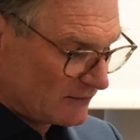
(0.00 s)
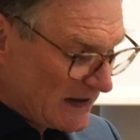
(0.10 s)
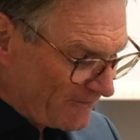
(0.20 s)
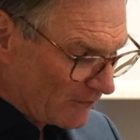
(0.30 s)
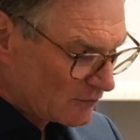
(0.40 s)

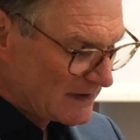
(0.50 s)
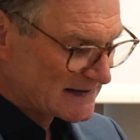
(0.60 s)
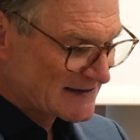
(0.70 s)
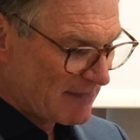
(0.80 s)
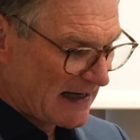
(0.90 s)

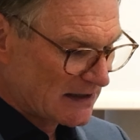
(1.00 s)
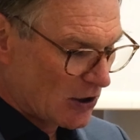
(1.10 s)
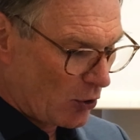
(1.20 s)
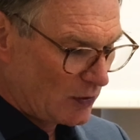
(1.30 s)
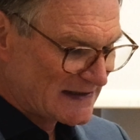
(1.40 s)
RE4GREEN's main
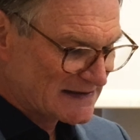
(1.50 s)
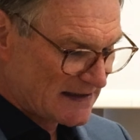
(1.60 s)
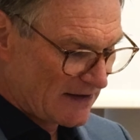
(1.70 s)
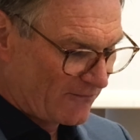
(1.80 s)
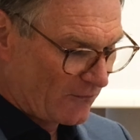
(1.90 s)
goal is
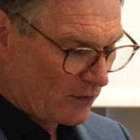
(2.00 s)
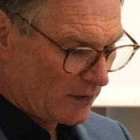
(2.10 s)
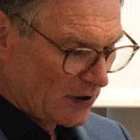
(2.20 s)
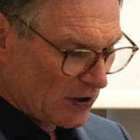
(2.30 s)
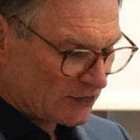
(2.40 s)

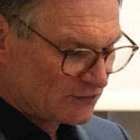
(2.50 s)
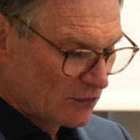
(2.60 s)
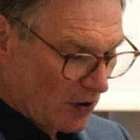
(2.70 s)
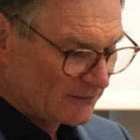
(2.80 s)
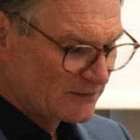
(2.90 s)
therefore
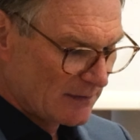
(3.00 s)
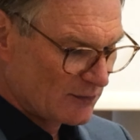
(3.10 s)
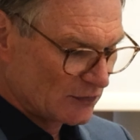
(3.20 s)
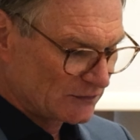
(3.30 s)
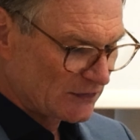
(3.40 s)
to
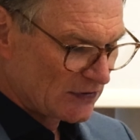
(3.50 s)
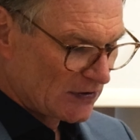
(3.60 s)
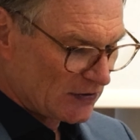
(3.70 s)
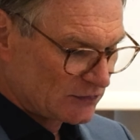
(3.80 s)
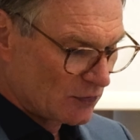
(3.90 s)
contribute
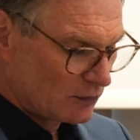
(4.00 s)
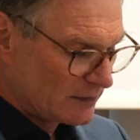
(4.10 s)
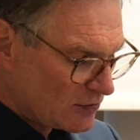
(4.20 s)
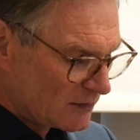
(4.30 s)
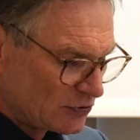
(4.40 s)
to
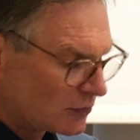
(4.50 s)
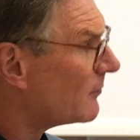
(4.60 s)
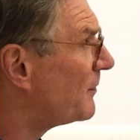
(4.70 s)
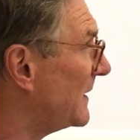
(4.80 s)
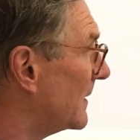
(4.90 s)
a
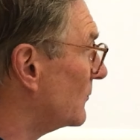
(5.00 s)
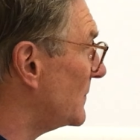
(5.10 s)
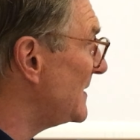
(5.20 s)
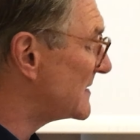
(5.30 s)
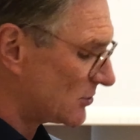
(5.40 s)
European
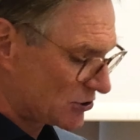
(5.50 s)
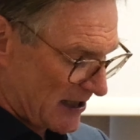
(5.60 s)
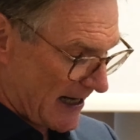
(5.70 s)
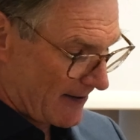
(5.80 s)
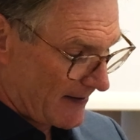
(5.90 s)

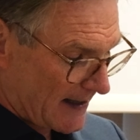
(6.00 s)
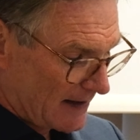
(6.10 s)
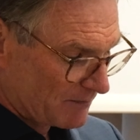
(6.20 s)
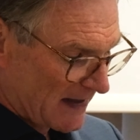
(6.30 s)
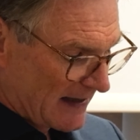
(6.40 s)
research
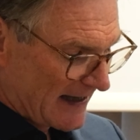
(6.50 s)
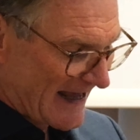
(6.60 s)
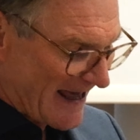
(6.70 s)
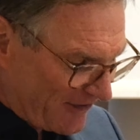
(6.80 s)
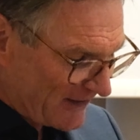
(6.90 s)
area,
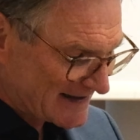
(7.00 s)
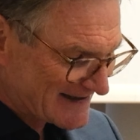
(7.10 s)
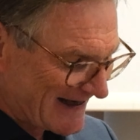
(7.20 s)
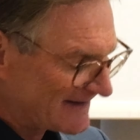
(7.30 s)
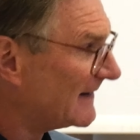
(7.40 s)

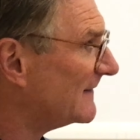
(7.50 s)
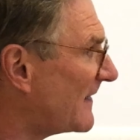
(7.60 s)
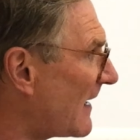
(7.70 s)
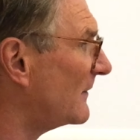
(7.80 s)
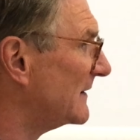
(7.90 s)
ethics and
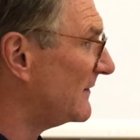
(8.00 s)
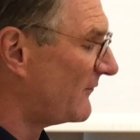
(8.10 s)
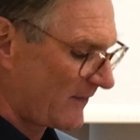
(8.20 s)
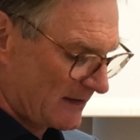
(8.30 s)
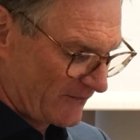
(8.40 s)
integrity
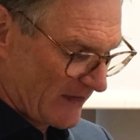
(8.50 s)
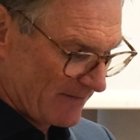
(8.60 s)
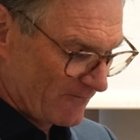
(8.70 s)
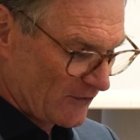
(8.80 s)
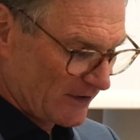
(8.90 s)

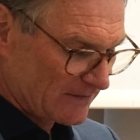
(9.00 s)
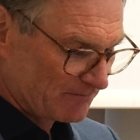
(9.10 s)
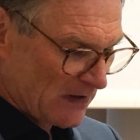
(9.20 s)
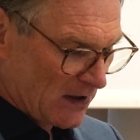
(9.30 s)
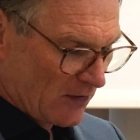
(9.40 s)
framework
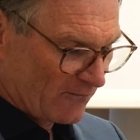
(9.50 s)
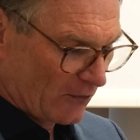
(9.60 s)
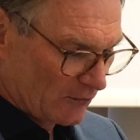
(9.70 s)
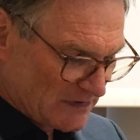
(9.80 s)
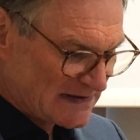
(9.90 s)

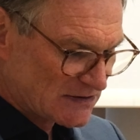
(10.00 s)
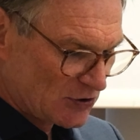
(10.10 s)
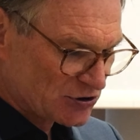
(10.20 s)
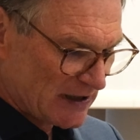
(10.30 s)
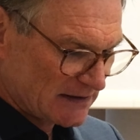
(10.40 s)
for
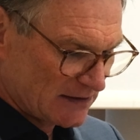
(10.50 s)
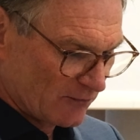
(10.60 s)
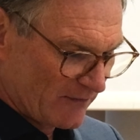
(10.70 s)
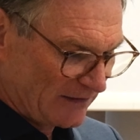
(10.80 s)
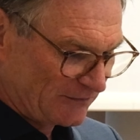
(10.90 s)
research and
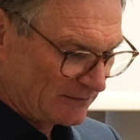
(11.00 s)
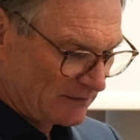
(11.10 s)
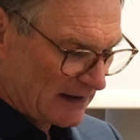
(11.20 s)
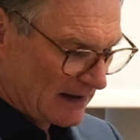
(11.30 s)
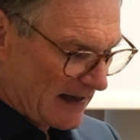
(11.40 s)
innovation